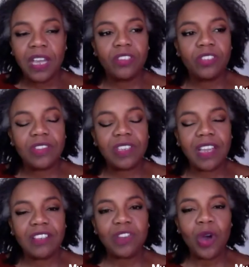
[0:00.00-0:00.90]
she
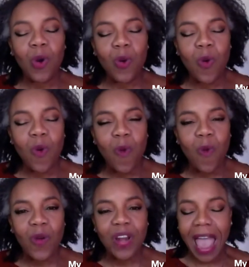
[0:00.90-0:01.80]
says, so
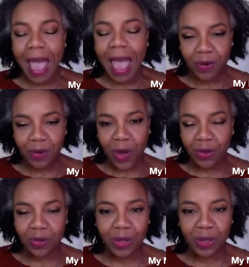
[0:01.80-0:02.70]
what happened while
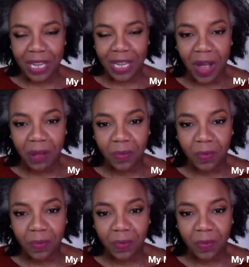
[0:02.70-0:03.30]
you're on the playground?